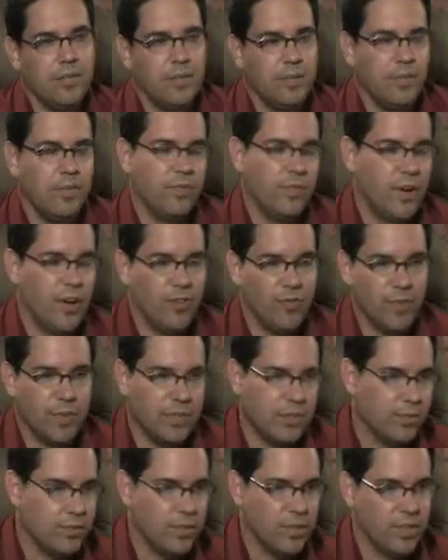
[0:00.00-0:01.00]

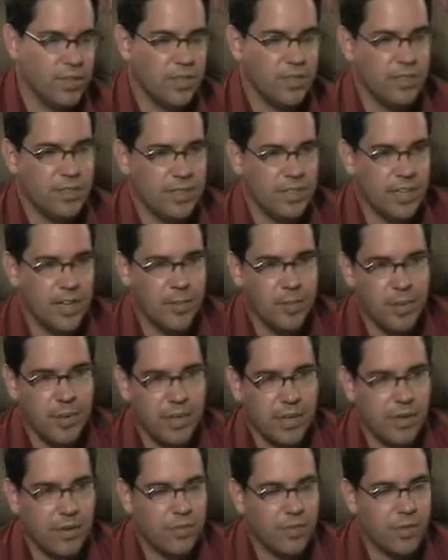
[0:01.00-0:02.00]
involvements with the Disney
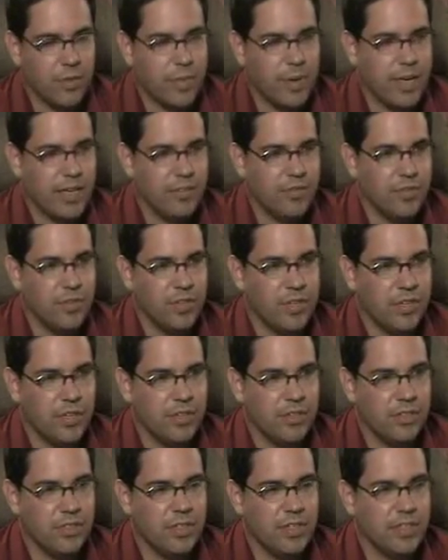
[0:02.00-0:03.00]
company over the past few
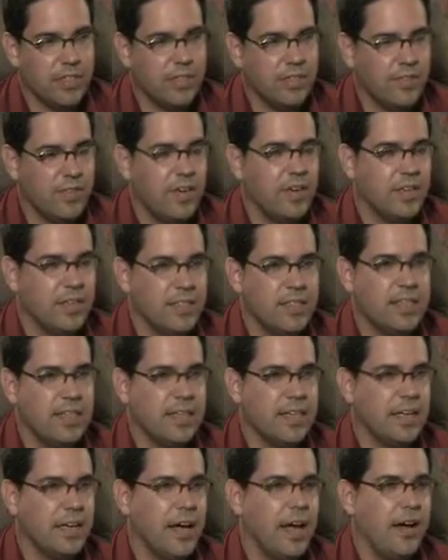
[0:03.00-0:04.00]
years, and it's fun to
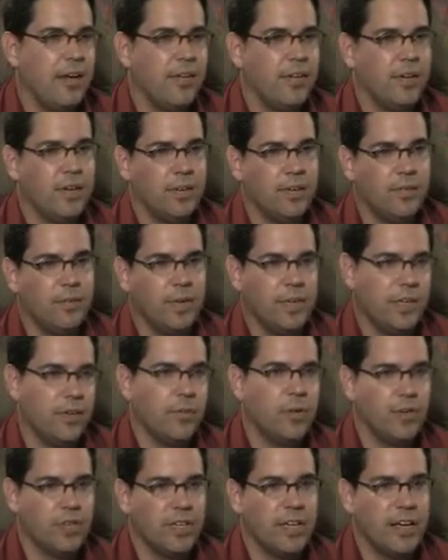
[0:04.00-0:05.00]
see how we
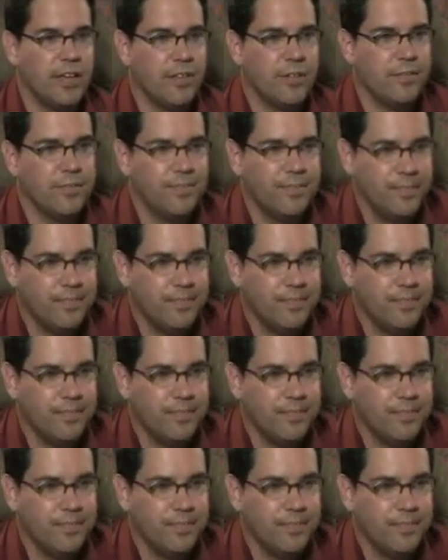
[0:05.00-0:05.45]
can work together.